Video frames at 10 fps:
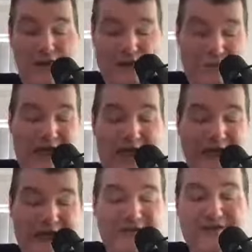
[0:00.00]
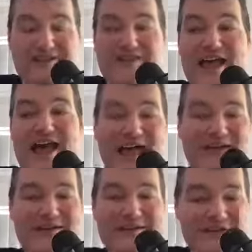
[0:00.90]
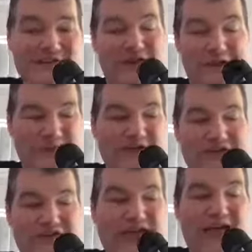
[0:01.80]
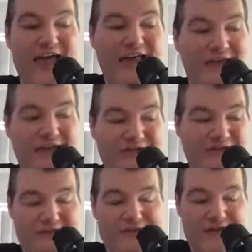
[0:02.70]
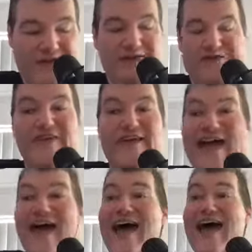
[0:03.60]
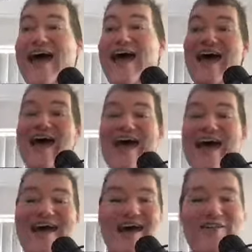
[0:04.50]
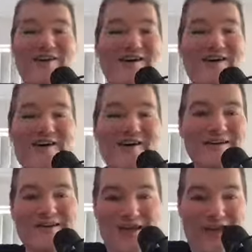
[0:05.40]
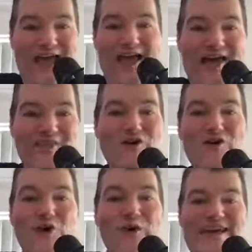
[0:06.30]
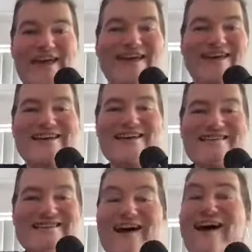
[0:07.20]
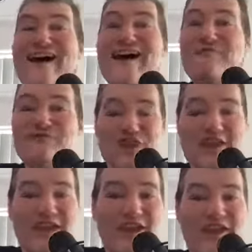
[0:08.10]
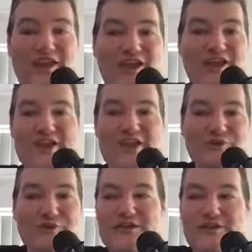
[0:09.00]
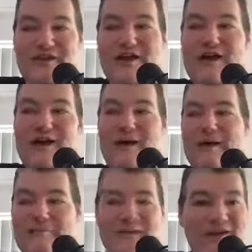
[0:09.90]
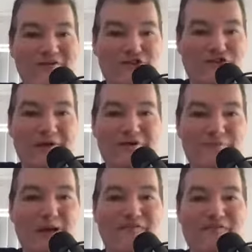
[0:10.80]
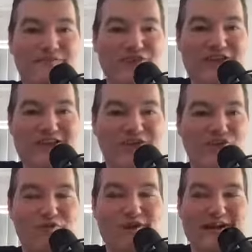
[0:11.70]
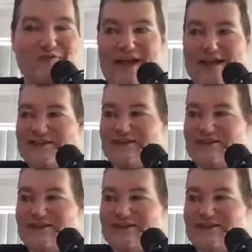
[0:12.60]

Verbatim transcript: Make a stand, make a stand together, and the winds of change will come. Just notice my cheeks have got really red.